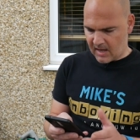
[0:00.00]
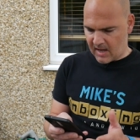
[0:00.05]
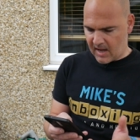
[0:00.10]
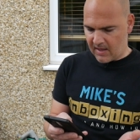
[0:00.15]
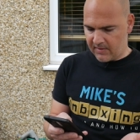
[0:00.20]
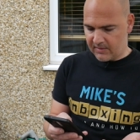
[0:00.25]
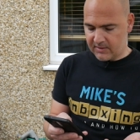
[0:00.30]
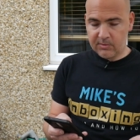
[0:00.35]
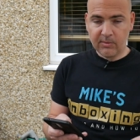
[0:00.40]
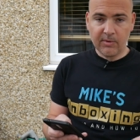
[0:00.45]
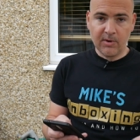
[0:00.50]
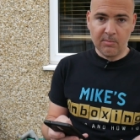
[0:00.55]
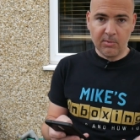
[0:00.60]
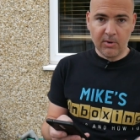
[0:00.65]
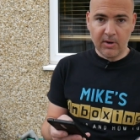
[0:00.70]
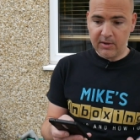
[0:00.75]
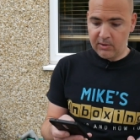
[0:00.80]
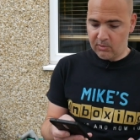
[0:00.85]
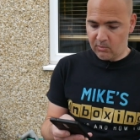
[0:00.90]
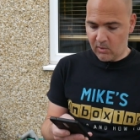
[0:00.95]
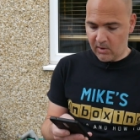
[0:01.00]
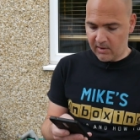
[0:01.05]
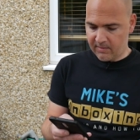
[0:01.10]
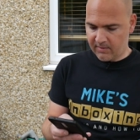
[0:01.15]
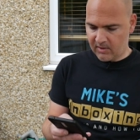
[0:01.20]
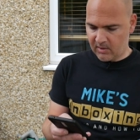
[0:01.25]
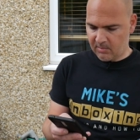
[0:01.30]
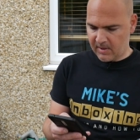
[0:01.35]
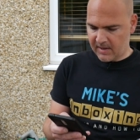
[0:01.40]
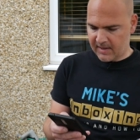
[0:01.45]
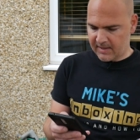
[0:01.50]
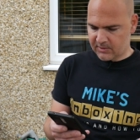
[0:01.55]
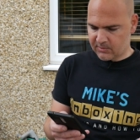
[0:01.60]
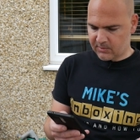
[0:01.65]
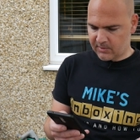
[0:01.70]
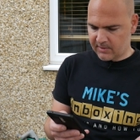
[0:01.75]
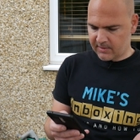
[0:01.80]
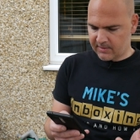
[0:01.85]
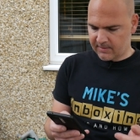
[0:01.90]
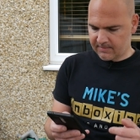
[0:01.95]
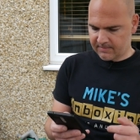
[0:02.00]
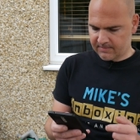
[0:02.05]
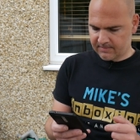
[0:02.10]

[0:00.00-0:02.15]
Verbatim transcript: And this is where you put in your Wi-Fi password,